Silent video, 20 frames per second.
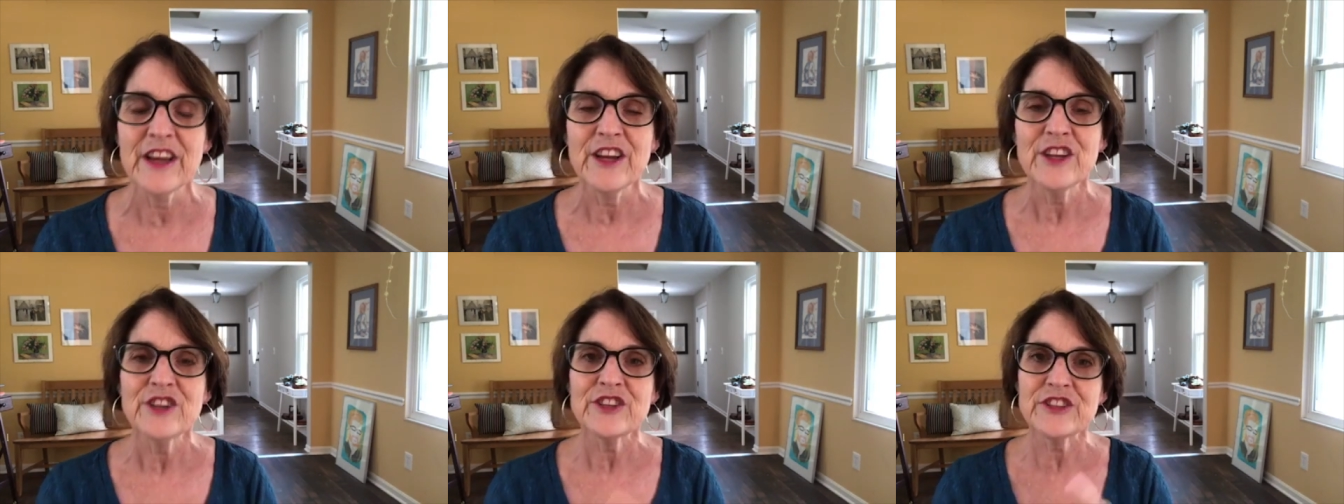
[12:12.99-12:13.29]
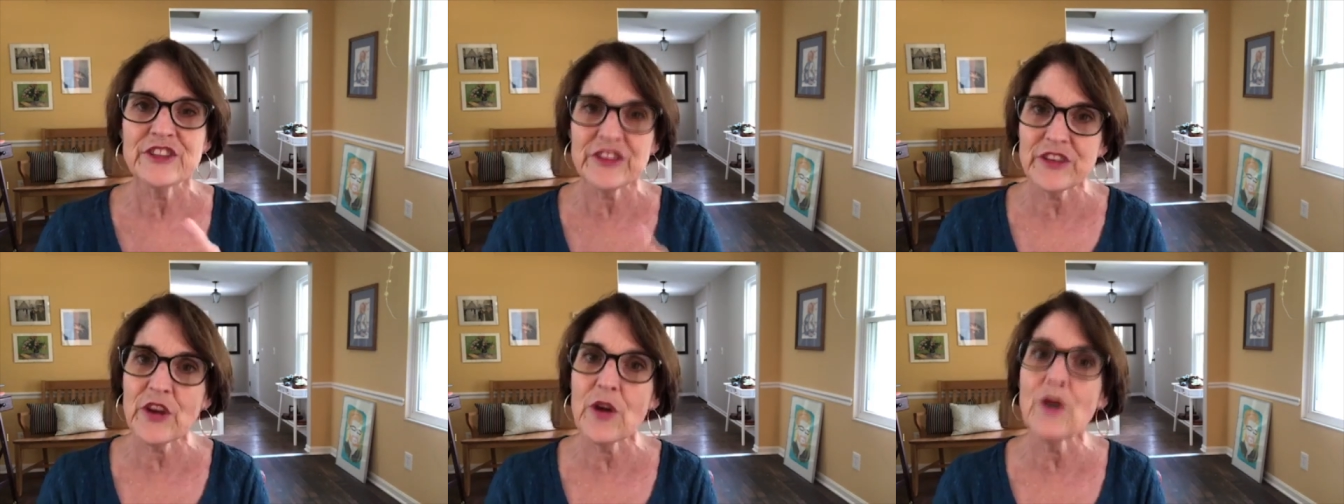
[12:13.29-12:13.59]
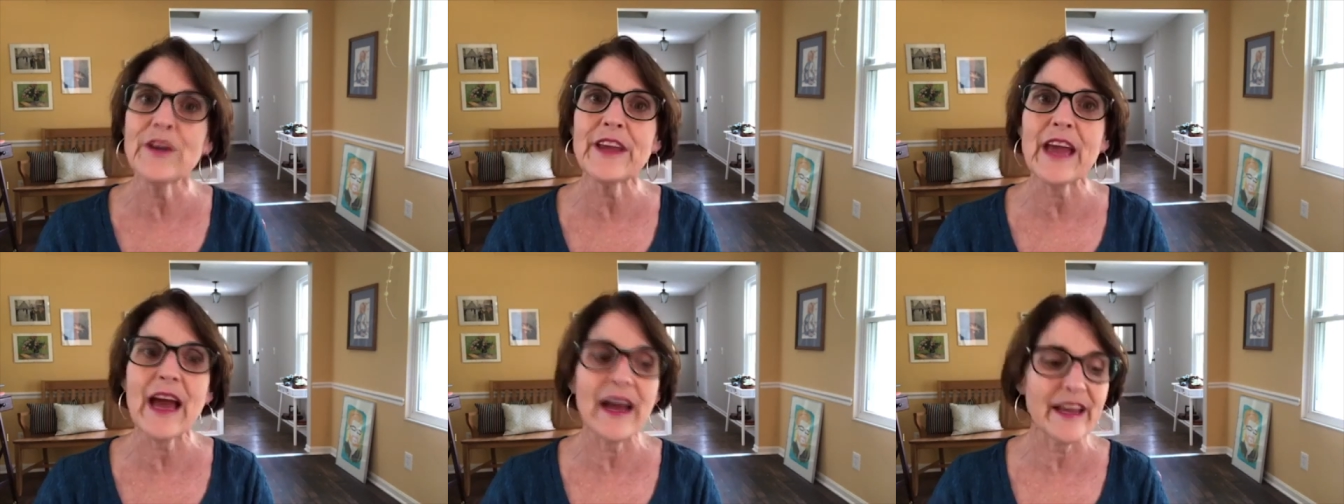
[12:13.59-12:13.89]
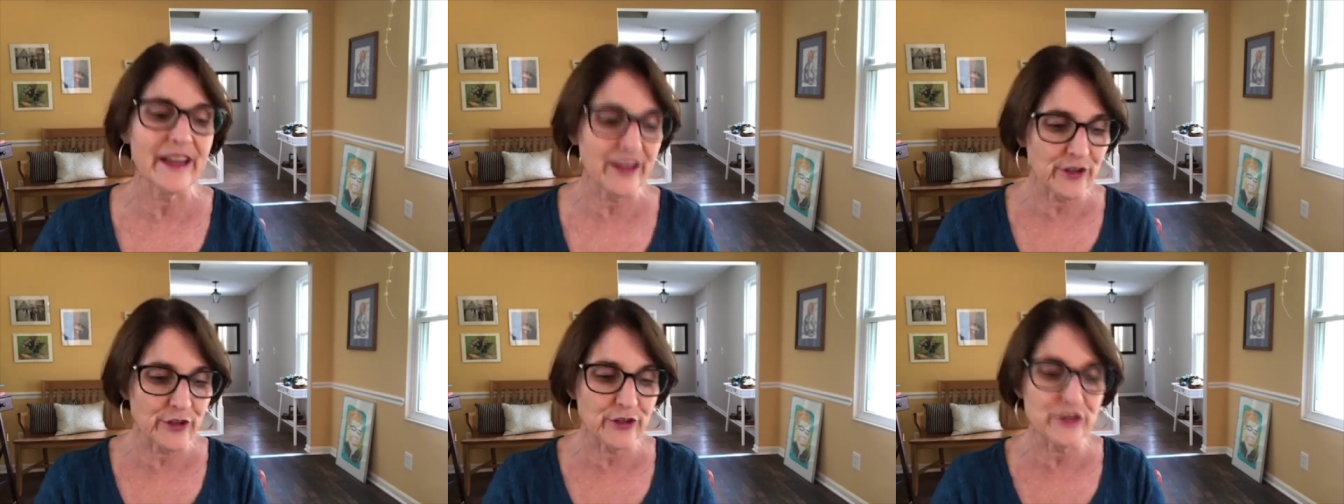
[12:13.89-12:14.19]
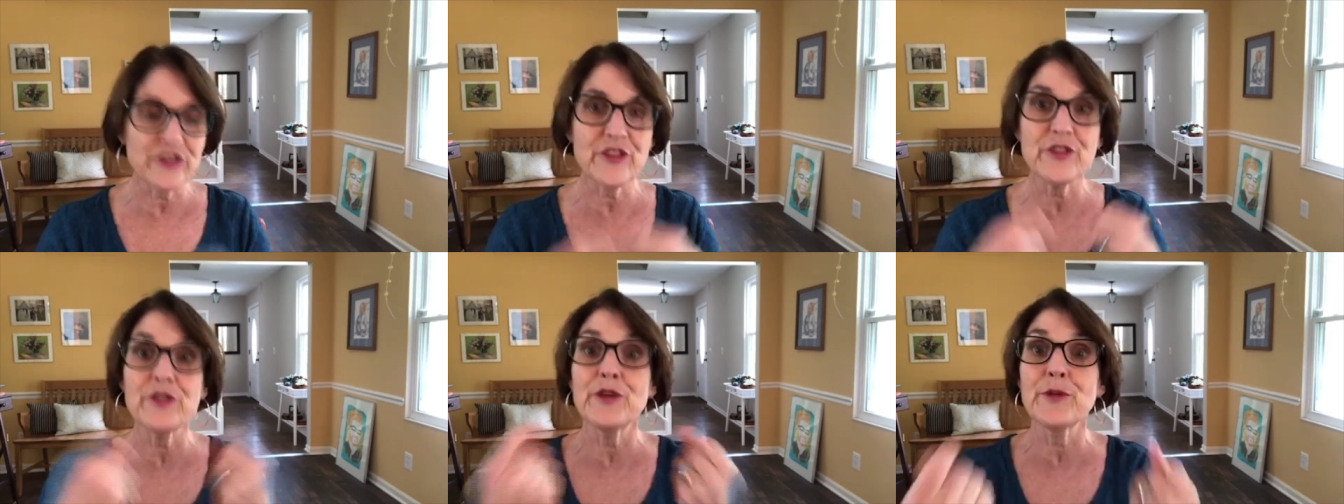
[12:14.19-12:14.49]
She says, oh yeah,
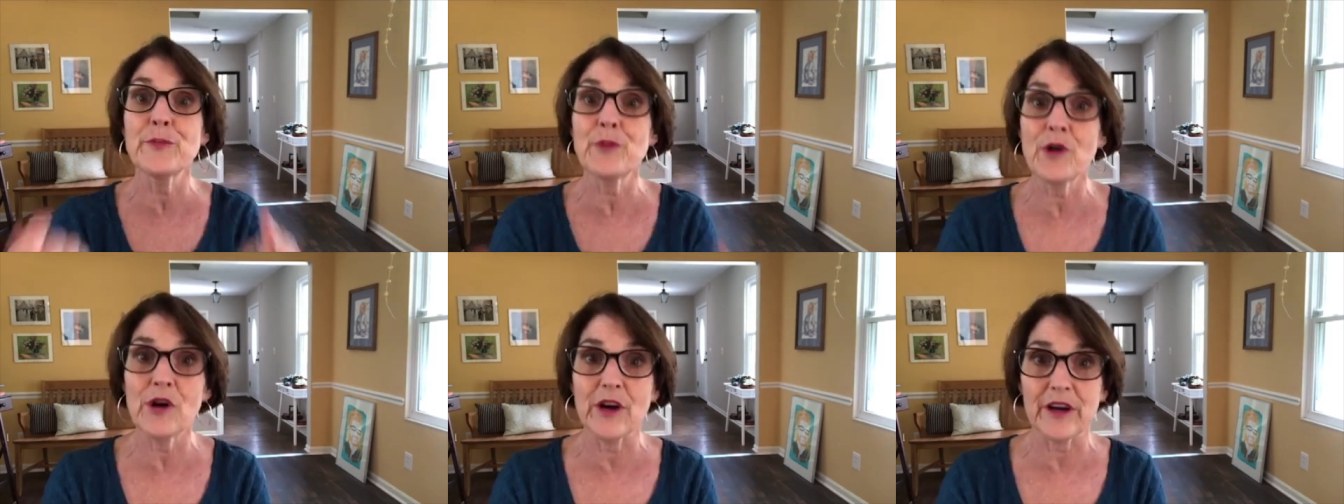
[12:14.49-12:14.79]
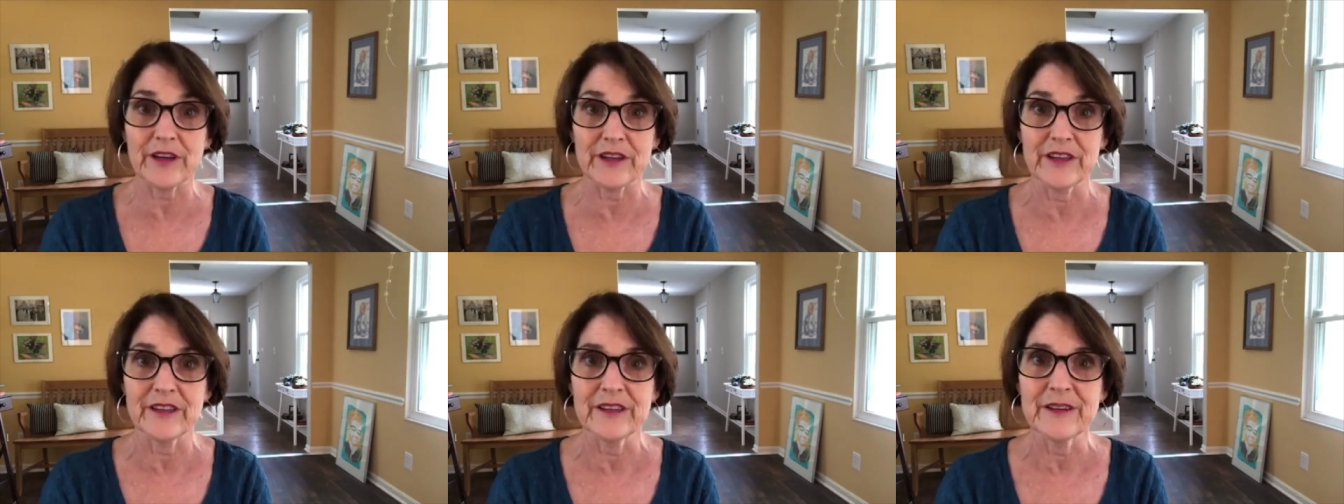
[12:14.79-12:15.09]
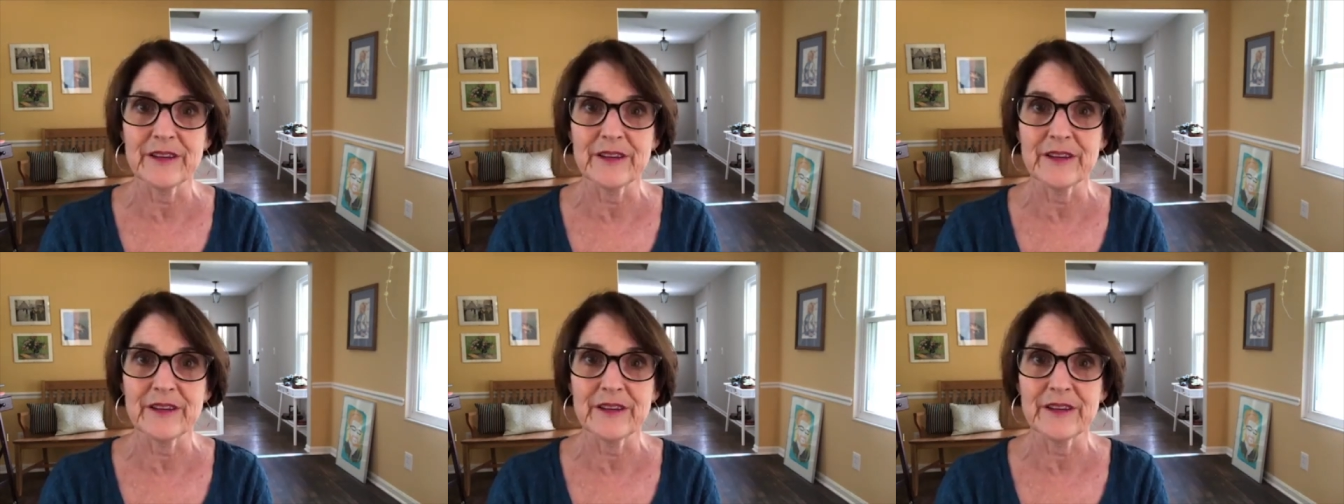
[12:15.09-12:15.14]
here's the book.